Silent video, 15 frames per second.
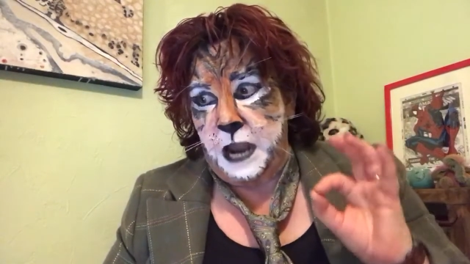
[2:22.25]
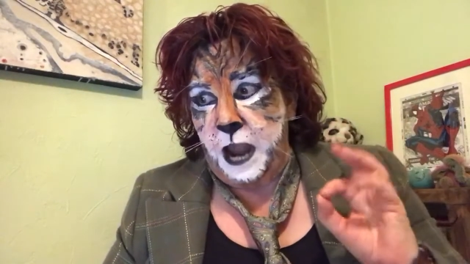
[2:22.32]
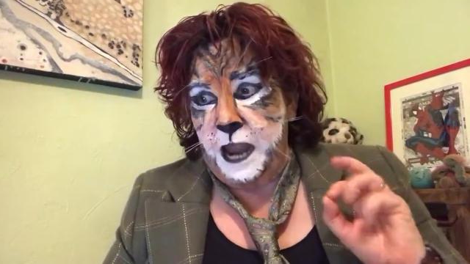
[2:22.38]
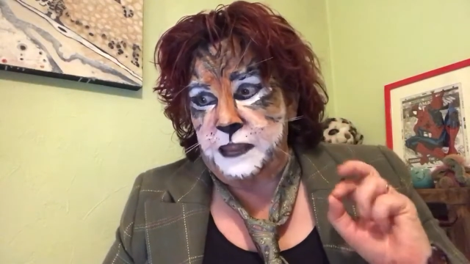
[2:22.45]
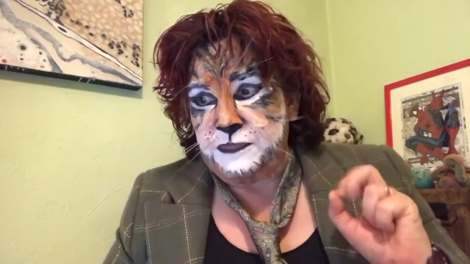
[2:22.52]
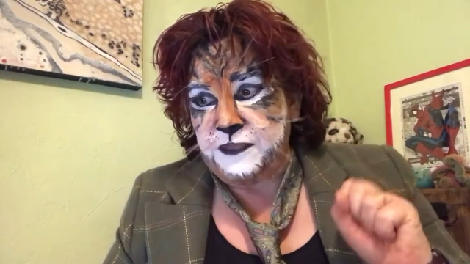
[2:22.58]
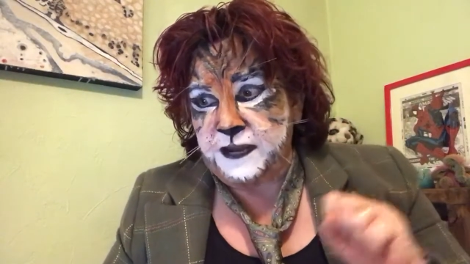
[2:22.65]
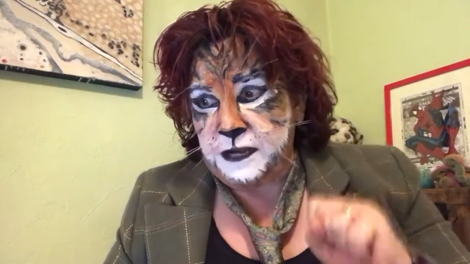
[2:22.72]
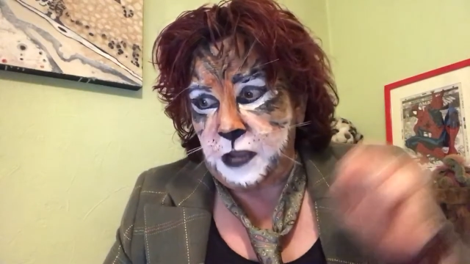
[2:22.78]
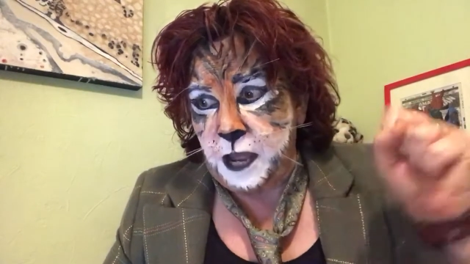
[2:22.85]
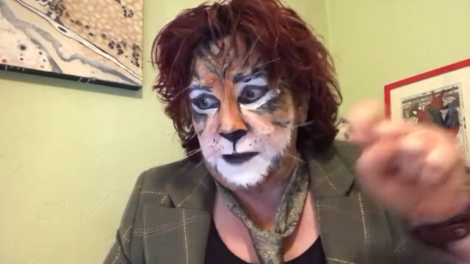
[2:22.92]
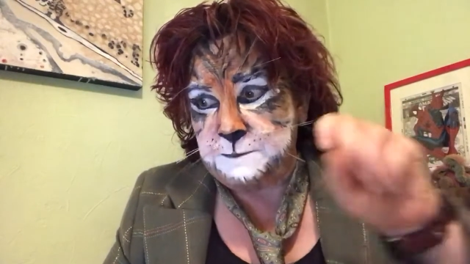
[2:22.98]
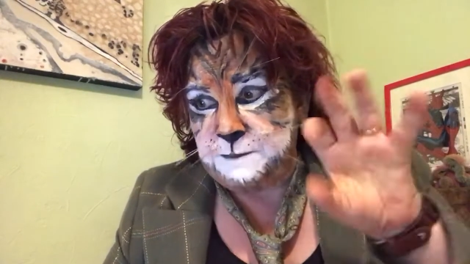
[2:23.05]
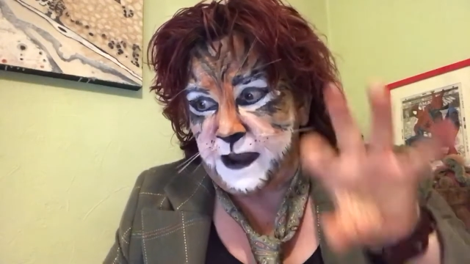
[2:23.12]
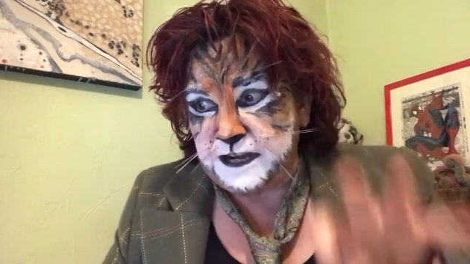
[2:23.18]
I think
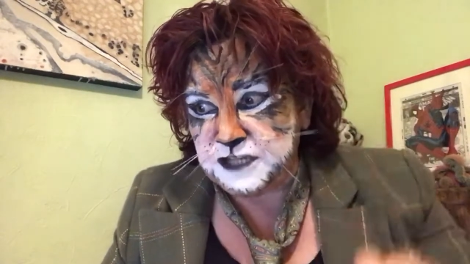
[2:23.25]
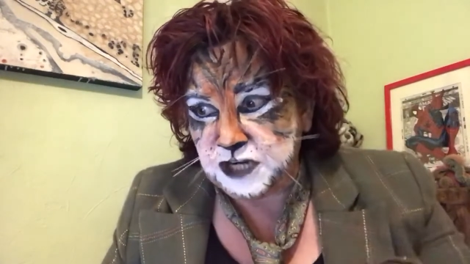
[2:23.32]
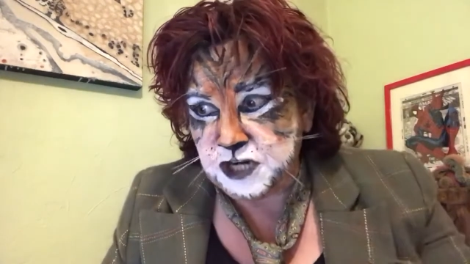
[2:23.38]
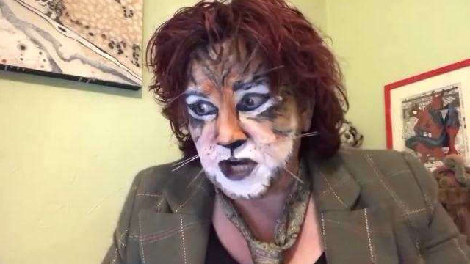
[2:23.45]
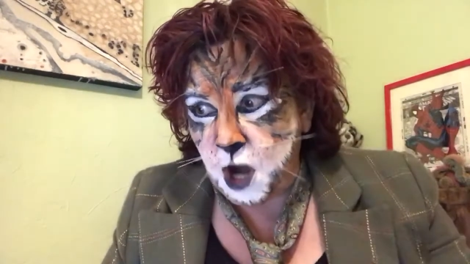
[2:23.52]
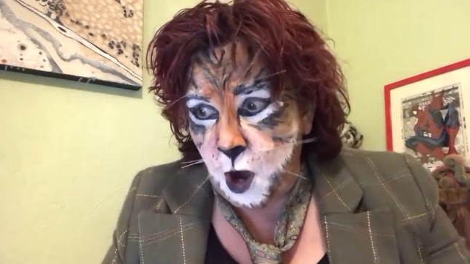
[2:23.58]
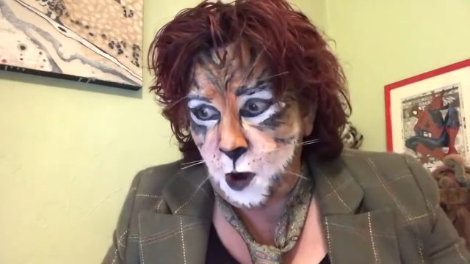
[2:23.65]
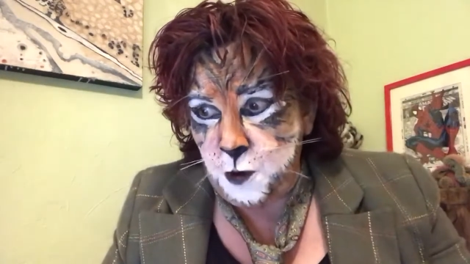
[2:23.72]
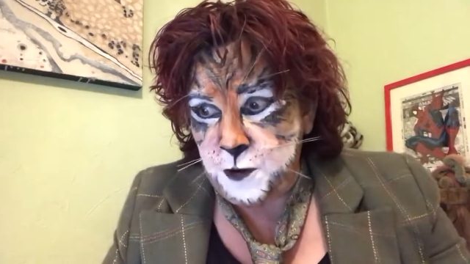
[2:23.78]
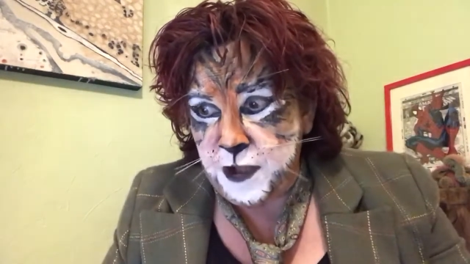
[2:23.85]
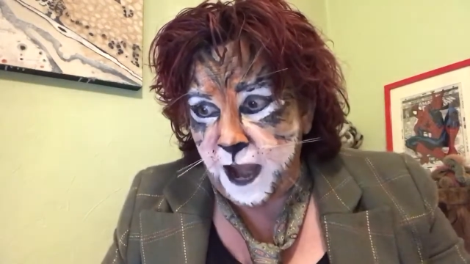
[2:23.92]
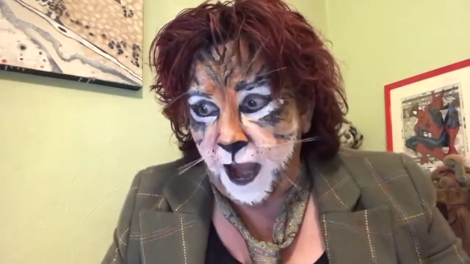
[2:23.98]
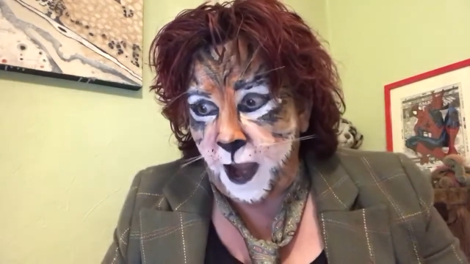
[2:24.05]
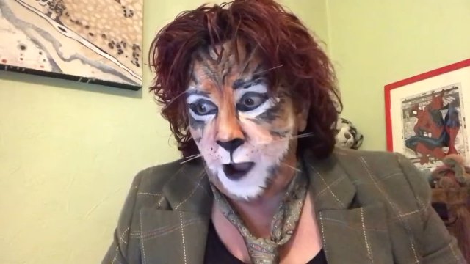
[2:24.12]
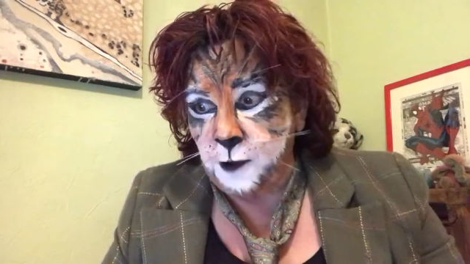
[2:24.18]
I'd better go
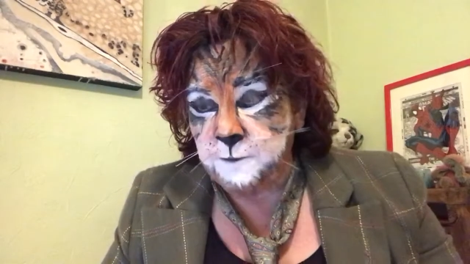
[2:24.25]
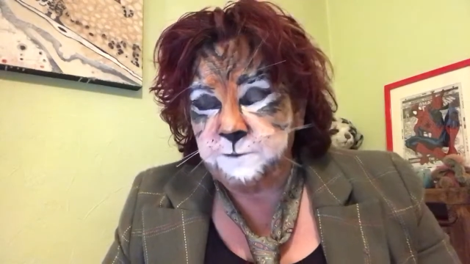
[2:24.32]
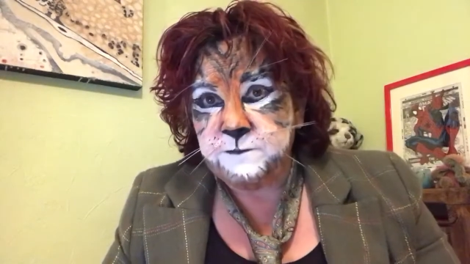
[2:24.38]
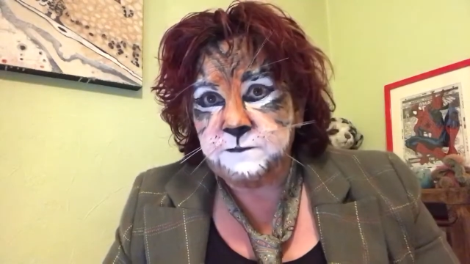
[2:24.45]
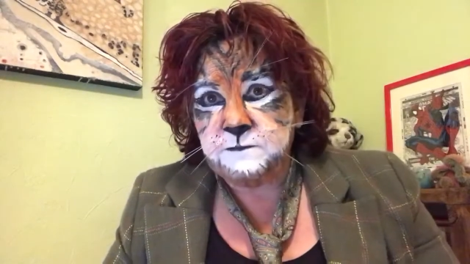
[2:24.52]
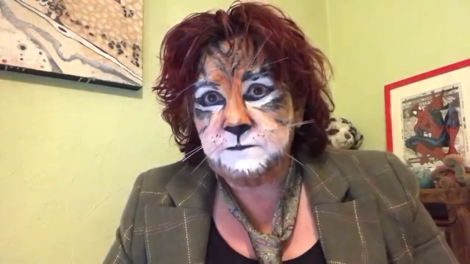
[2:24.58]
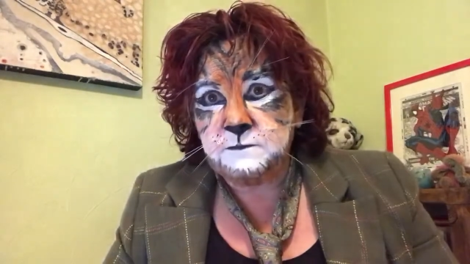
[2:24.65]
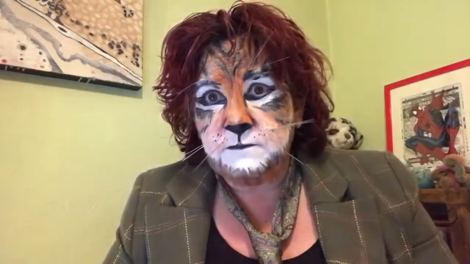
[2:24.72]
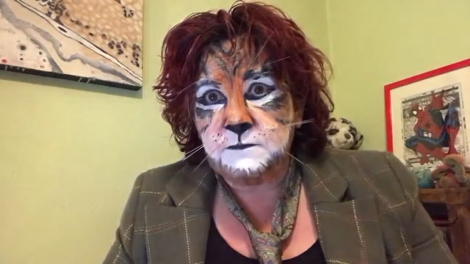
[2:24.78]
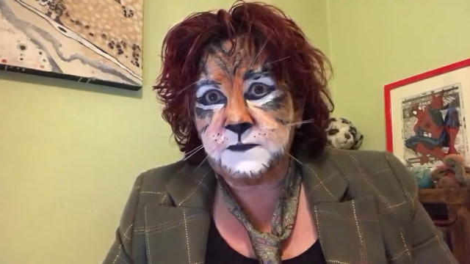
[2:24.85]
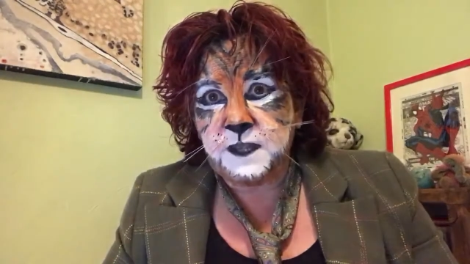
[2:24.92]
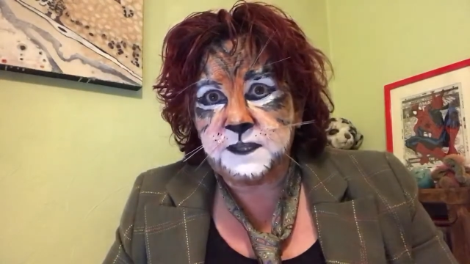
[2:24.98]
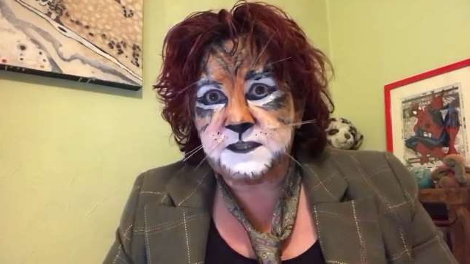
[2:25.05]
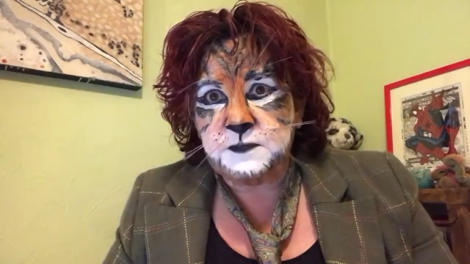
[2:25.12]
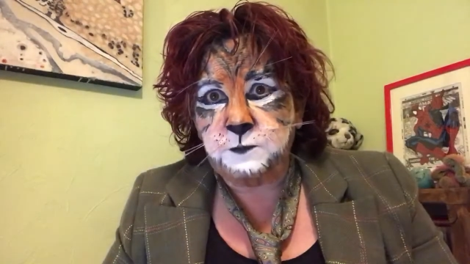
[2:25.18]
now.
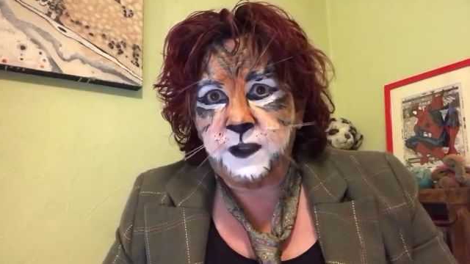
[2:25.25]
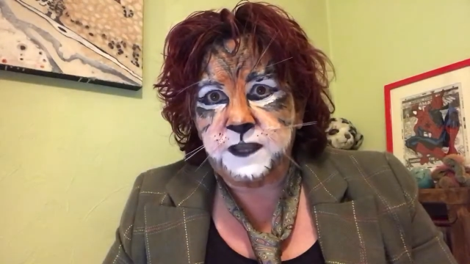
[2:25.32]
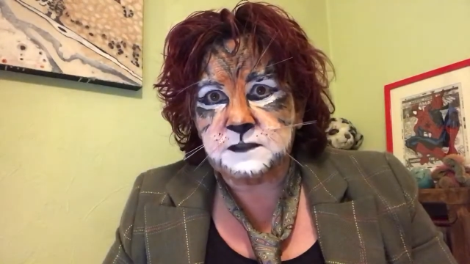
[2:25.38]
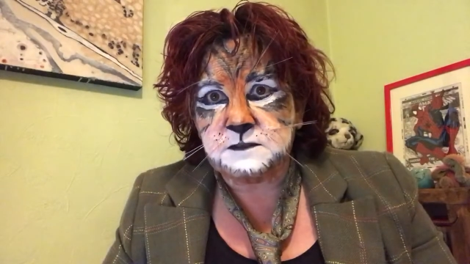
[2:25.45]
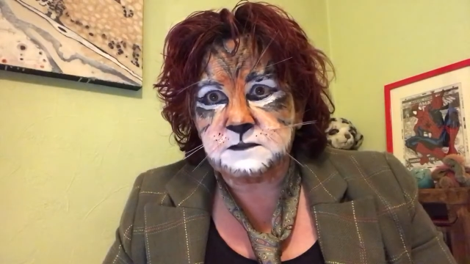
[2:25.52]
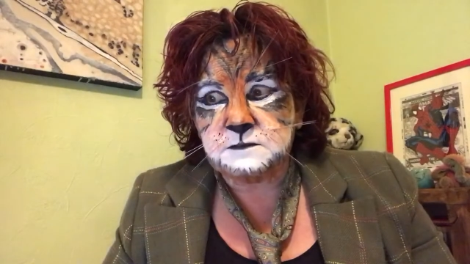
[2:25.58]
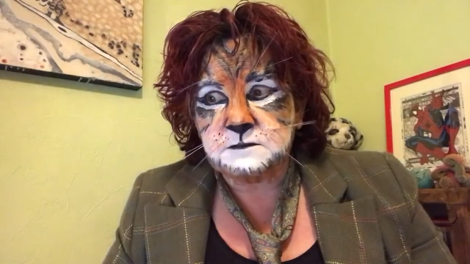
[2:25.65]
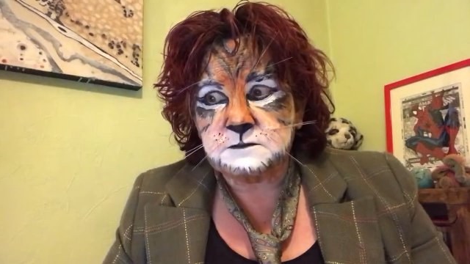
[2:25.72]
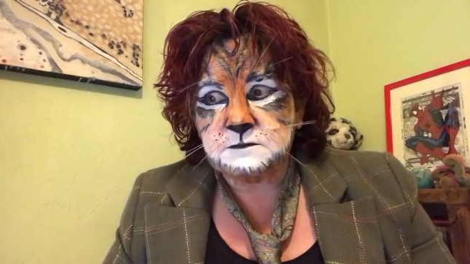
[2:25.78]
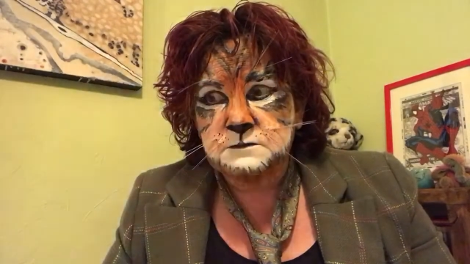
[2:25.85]
And he went.